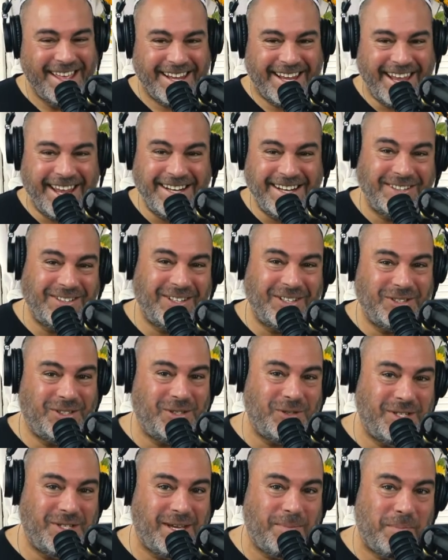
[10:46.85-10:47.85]
Getting a little
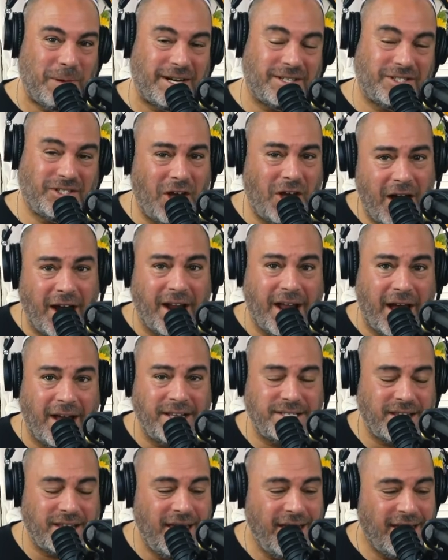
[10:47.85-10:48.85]
too deep here. Sorry,
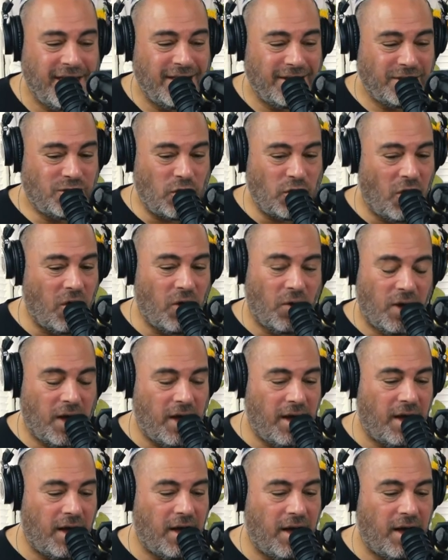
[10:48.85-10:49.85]
guys. So
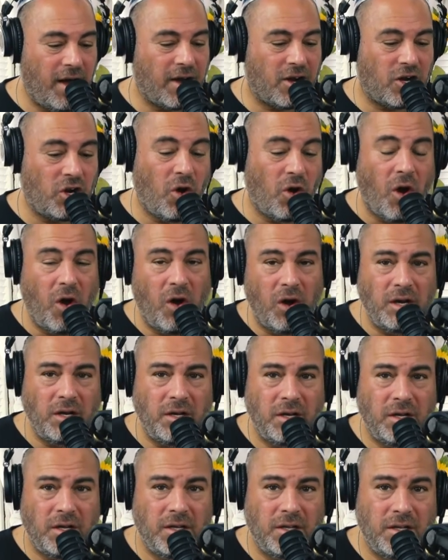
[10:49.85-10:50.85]
kol
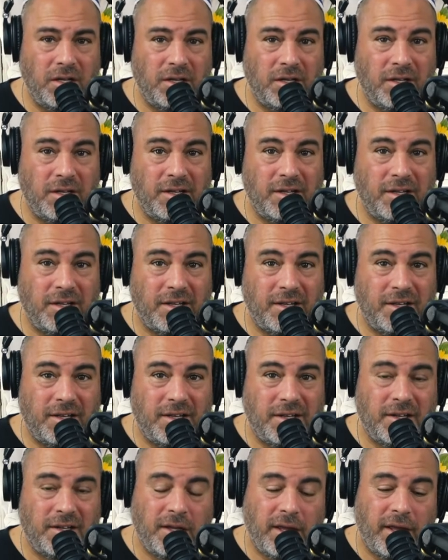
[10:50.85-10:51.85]

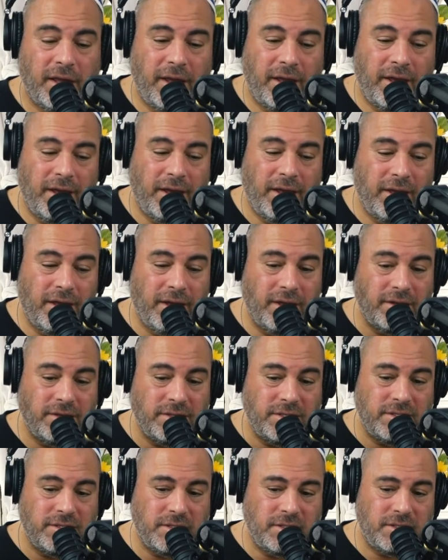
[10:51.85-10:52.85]

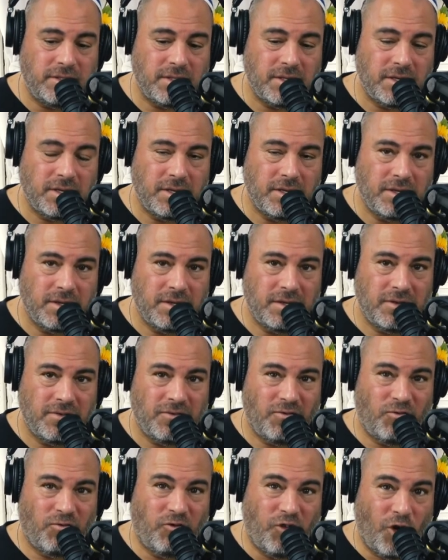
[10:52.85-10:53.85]
is
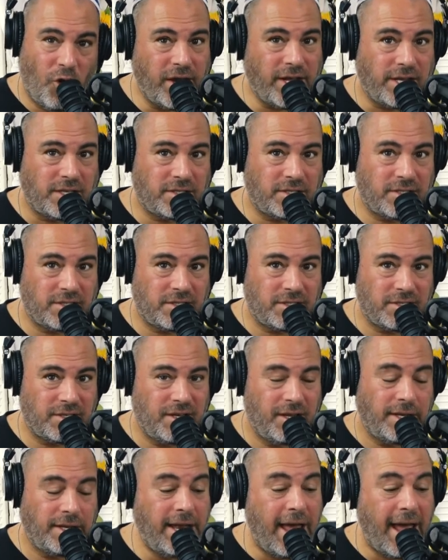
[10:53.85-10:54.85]
voice.
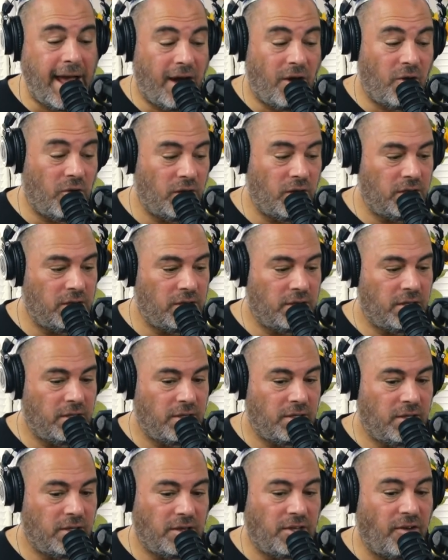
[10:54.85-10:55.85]
Now,
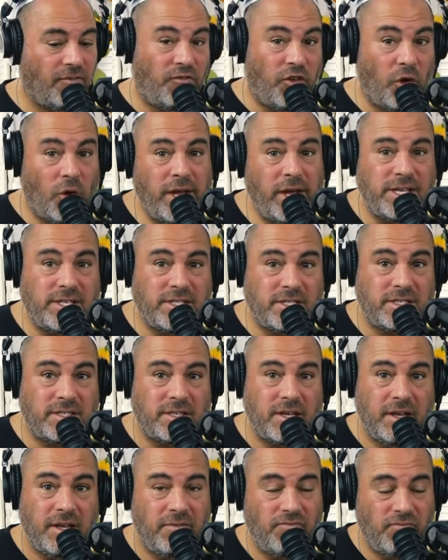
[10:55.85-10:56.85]
the voice,
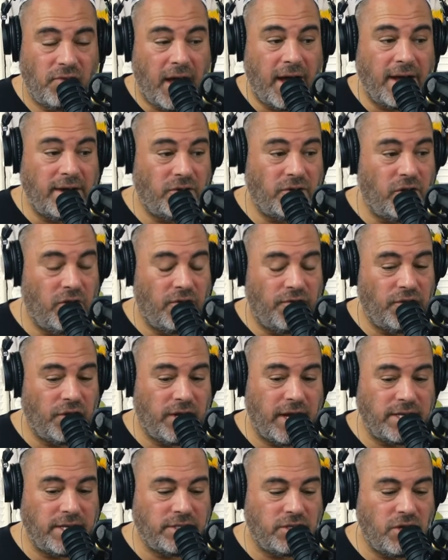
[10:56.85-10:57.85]
I don't know if you
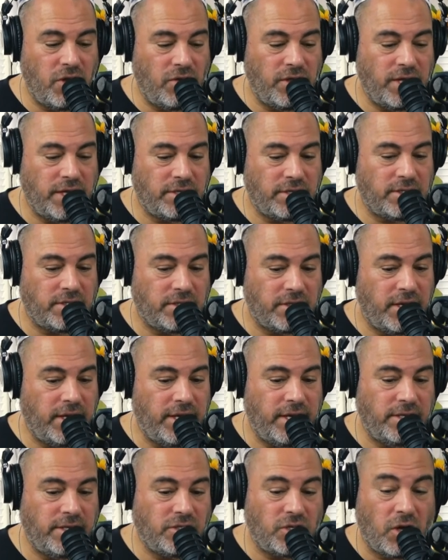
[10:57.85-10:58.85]
guys know this,
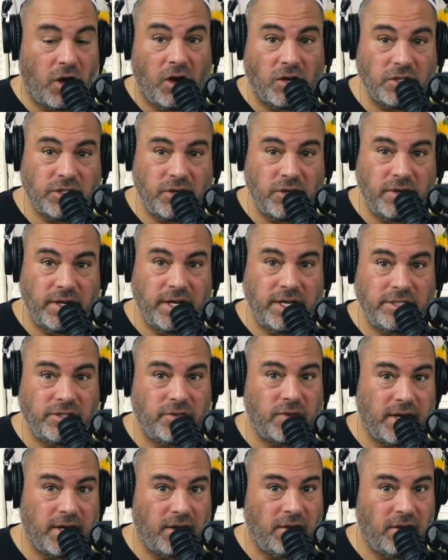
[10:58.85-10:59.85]
is also in
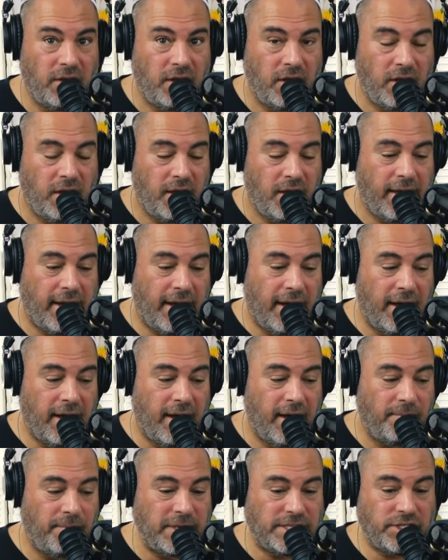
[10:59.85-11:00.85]
Israel.
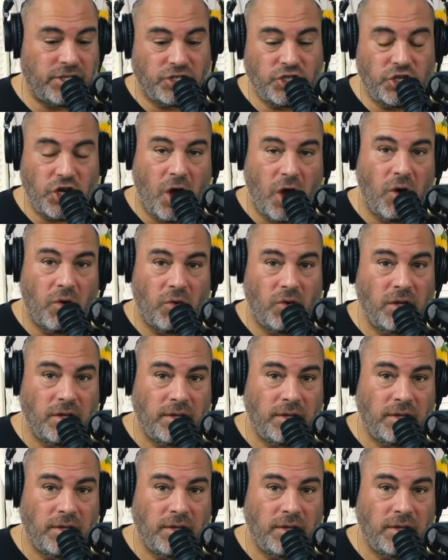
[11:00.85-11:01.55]
It's a show.